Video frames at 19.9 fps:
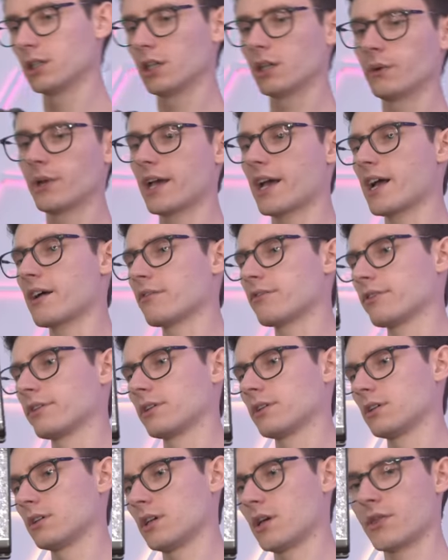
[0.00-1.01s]
Here we have
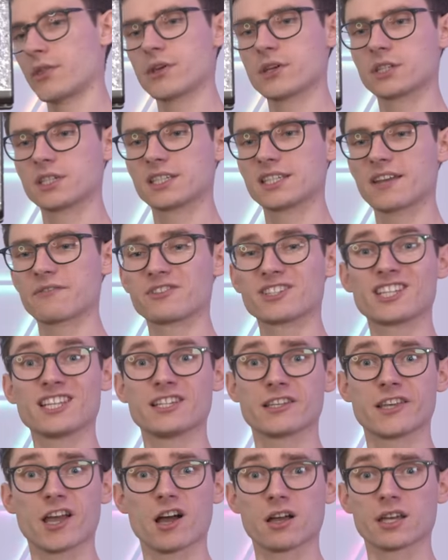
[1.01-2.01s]
a 3070
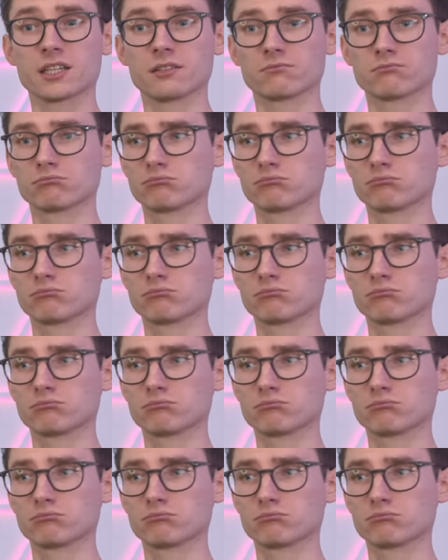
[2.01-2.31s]
Ti, and